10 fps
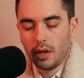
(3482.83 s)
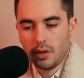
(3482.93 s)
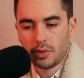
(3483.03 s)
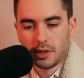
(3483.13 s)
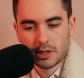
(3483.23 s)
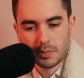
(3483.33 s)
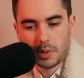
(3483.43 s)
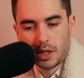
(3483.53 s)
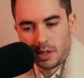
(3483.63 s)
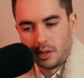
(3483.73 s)
with this
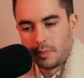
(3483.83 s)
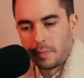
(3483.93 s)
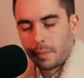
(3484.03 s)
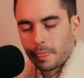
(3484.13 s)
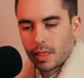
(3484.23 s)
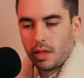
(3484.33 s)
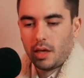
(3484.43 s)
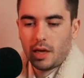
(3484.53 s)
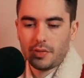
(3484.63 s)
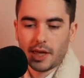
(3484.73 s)
opinion.
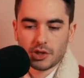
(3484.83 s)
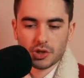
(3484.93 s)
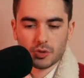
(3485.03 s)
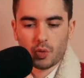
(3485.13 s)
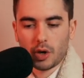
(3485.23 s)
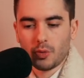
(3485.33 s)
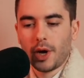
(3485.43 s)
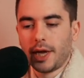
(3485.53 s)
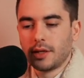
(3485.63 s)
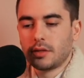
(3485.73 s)
And that's just one
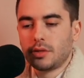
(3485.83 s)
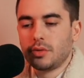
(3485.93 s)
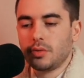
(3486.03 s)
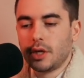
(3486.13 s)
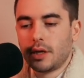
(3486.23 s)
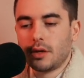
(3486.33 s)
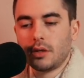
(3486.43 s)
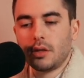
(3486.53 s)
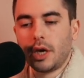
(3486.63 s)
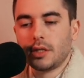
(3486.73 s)
way to get a
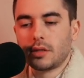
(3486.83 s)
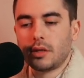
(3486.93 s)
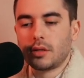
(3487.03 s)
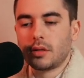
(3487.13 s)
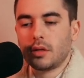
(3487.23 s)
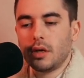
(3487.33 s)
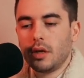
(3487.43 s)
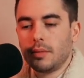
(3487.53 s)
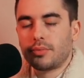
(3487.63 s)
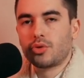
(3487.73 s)
nice little
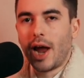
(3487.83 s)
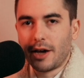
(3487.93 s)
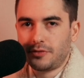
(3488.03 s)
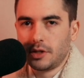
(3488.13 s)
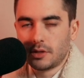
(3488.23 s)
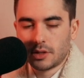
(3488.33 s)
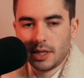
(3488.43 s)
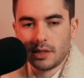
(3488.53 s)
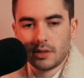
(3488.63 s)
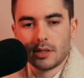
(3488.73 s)
profit
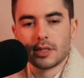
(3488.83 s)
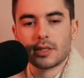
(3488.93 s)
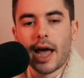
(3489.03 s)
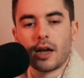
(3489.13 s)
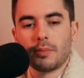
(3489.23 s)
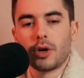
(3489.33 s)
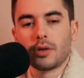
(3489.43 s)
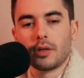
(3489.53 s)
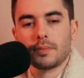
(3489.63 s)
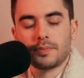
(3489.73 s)
in the stock
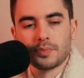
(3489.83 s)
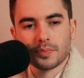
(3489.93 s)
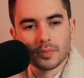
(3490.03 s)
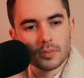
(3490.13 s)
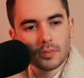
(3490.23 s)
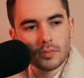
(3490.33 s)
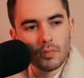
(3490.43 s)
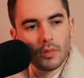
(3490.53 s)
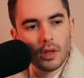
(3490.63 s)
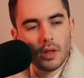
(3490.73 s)
market.
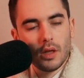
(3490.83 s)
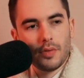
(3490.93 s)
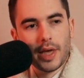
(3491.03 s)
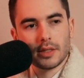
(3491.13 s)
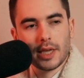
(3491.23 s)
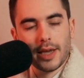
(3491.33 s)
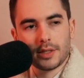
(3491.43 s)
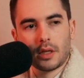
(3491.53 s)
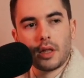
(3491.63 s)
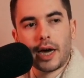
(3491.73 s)
That
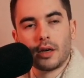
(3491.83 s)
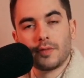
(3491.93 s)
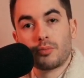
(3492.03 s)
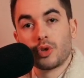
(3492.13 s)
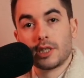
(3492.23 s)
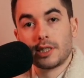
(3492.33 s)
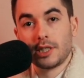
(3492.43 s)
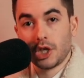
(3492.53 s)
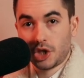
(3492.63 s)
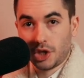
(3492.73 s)
takes a lot of
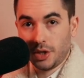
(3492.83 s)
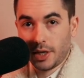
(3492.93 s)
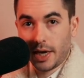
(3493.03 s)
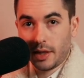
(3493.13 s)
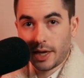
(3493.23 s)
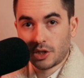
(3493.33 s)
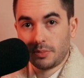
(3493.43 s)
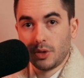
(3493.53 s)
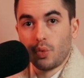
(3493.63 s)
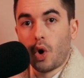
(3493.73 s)
precision. You got to
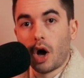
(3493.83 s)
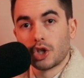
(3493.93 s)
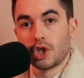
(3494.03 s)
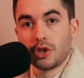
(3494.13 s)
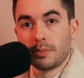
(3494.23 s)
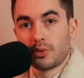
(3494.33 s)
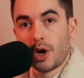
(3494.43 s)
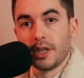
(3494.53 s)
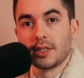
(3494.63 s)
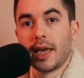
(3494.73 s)
actually be watching the
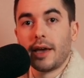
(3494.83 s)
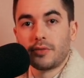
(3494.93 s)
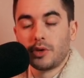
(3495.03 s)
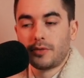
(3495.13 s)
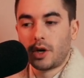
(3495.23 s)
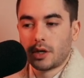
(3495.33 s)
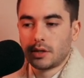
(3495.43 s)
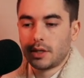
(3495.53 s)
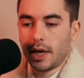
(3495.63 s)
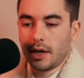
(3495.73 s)
price every
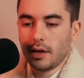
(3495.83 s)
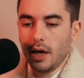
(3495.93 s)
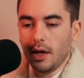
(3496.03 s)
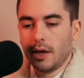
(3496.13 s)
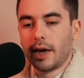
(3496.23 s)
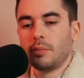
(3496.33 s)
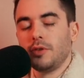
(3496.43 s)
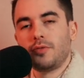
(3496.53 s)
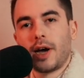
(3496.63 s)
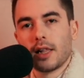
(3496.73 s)
fucking day. You got to be
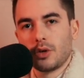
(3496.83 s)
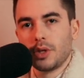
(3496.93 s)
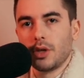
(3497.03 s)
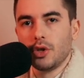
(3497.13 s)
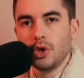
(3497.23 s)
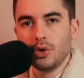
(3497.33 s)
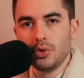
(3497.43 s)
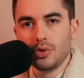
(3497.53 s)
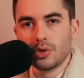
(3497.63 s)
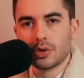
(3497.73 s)
following the
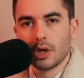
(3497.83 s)
news.